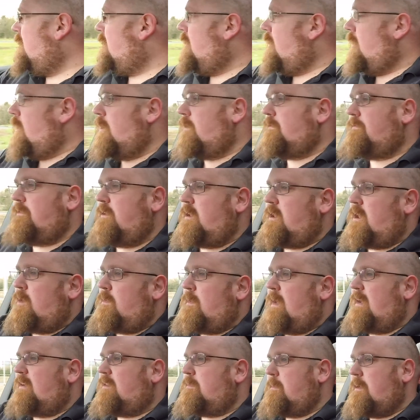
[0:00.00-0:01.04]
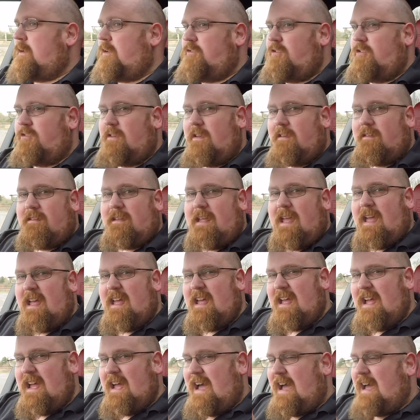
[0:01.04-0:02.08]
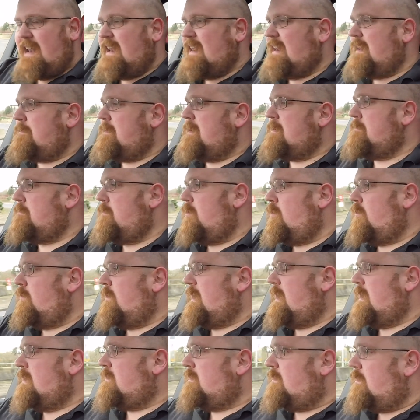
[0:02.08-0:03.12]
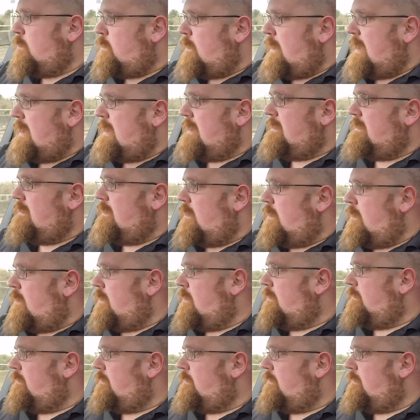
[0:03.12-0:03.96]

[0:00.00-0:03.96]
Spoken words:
of the UX, because you just get a little bit more in the way of